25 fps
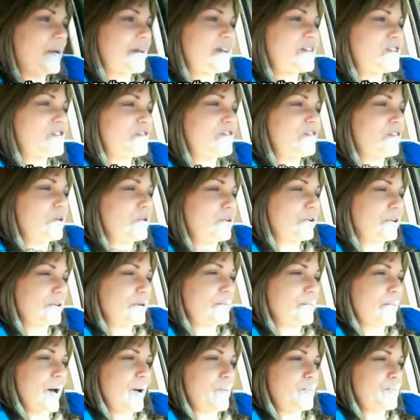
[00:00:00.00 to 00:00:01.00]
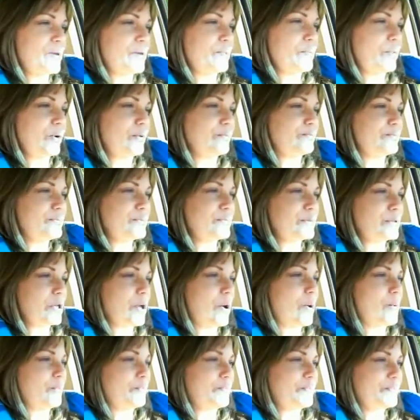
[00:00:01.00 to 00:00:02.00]
makes you feel good about people.
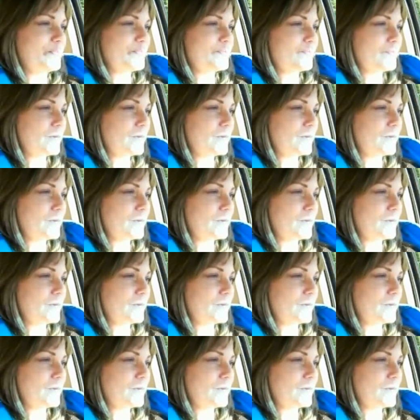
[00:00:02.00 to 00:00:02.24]
So